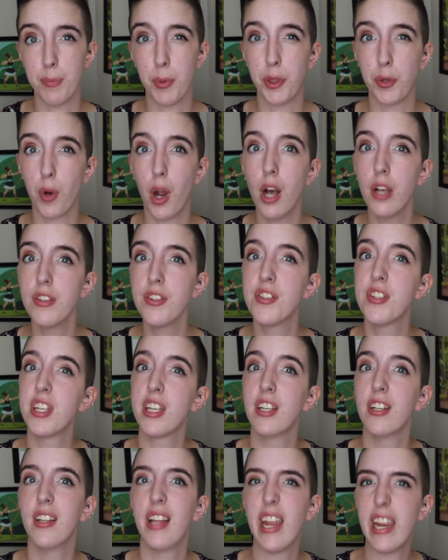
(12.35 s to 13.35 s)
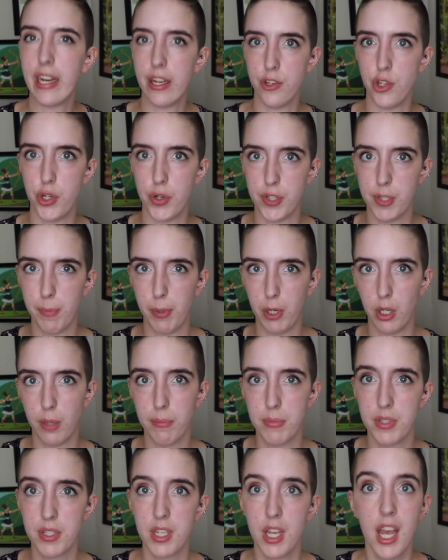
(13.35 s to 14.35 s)
but they're all still
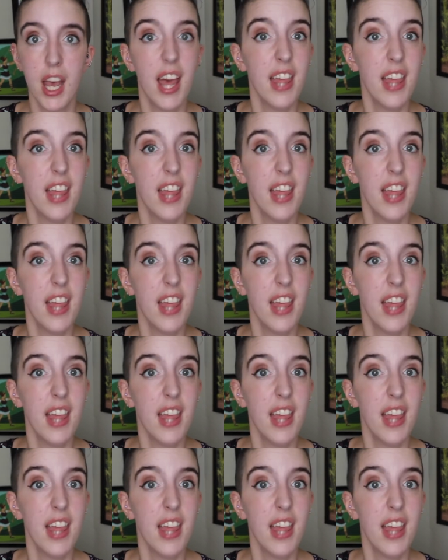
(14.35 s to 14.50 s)
angiosperms.